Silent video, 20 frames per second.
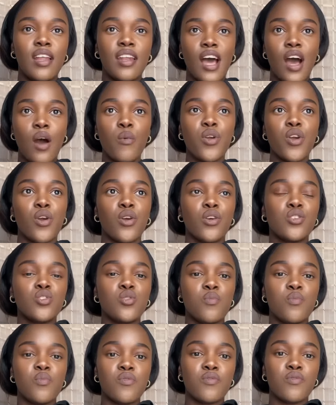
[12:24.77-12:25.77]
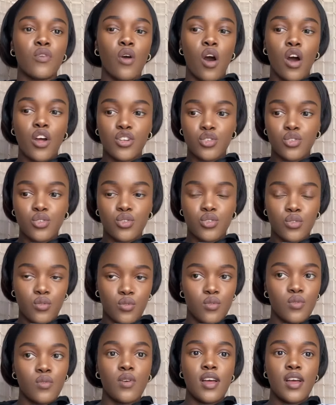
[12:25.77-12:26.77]
Now we're going to move on
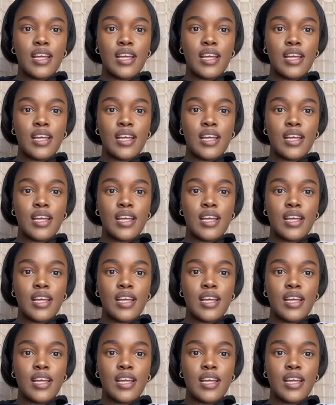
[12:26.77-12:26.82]
to